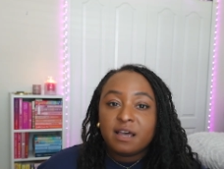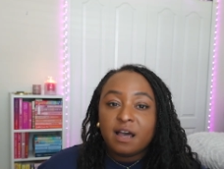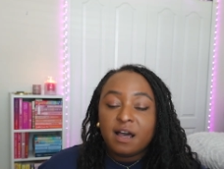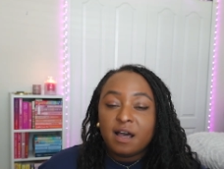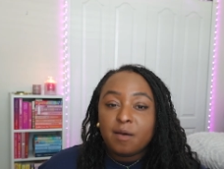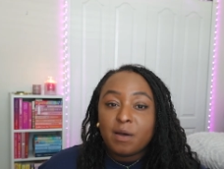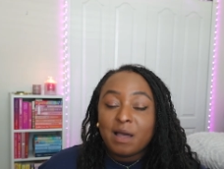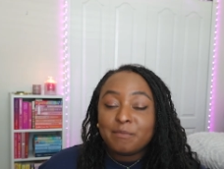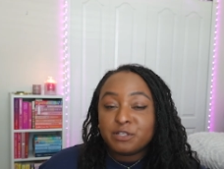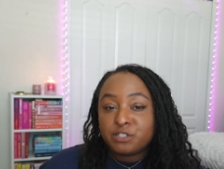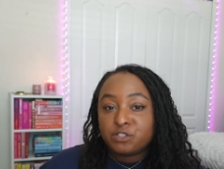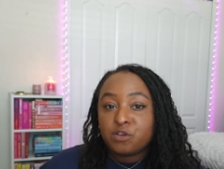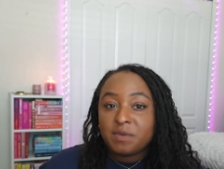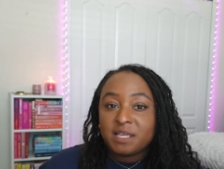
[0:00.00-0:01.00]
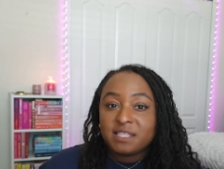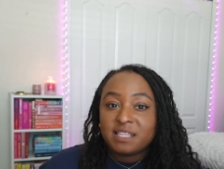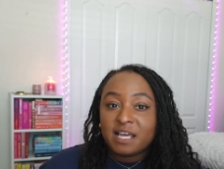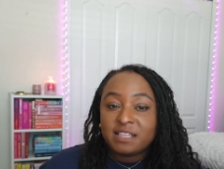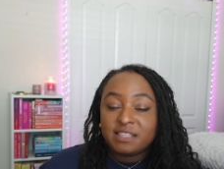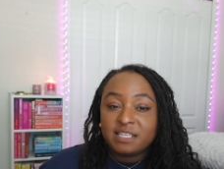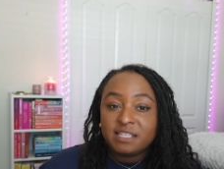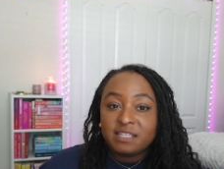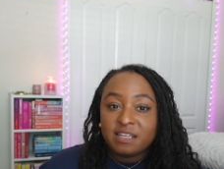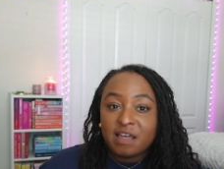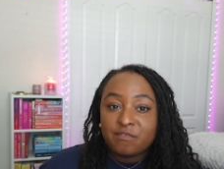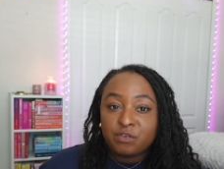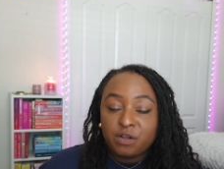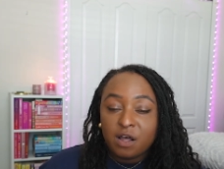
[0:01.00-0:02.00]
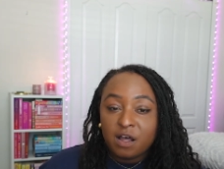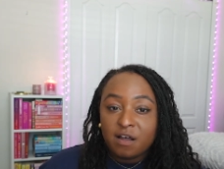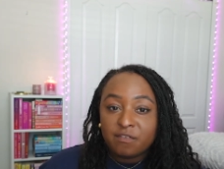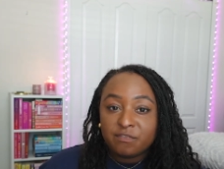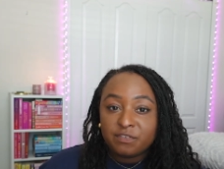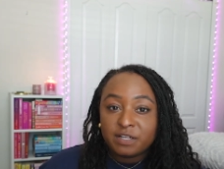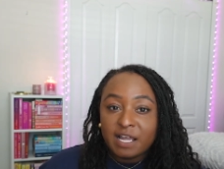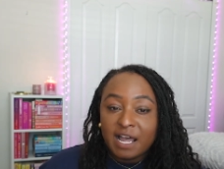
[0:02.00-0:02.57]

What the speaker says: I'm assuming that the level of